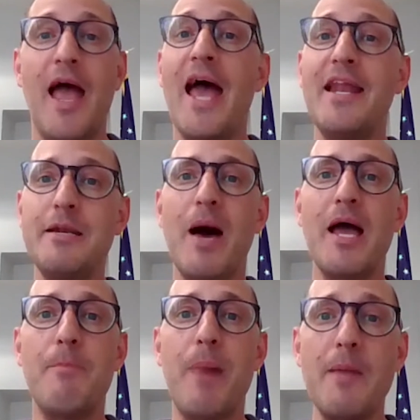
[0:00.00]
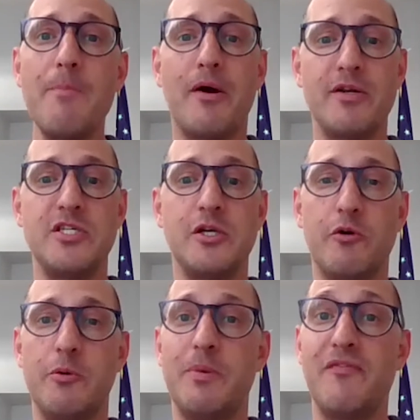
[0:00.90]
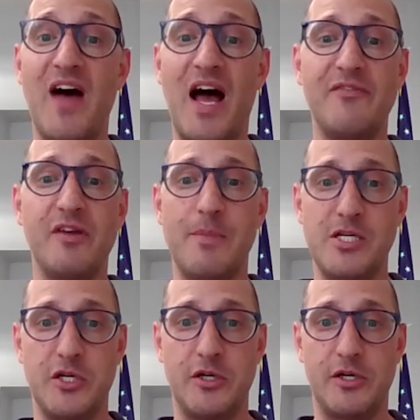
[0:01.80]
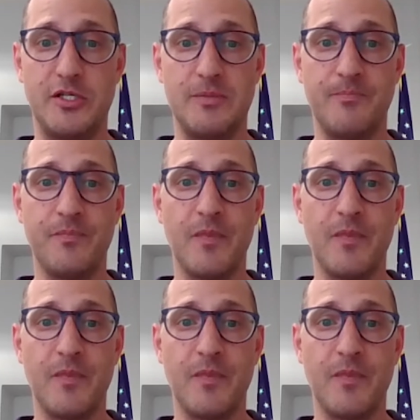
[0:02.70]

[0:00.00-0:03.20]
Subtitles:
headed by a bipartisan group of five commissioners.